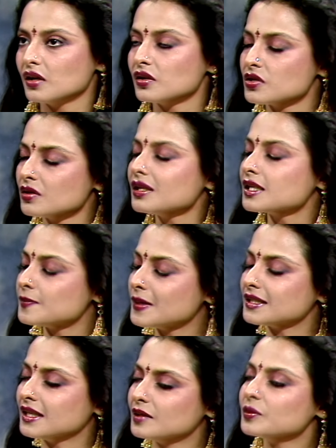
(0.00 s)
you don't
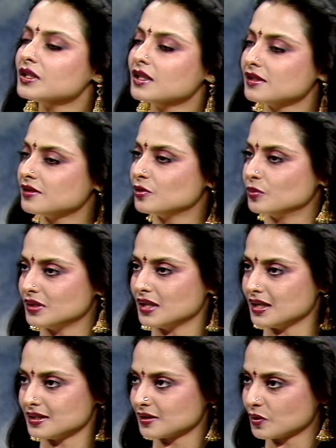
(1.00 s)
expect anybody else to be
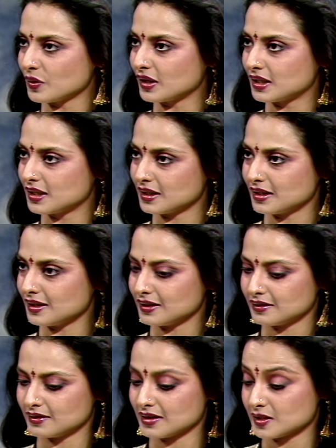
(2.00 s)
as quick
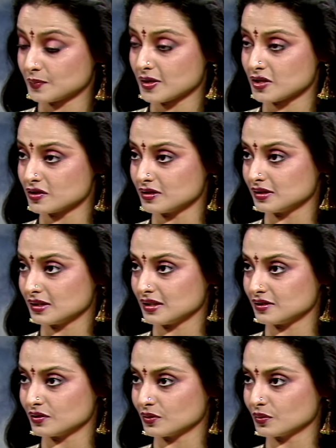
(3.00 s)
and as patient
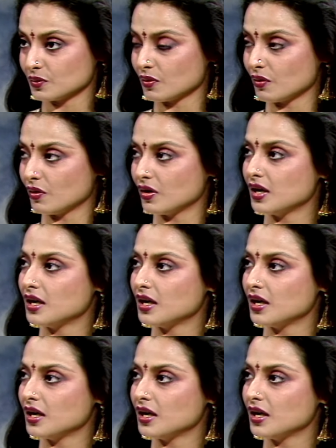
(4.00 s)
as you, or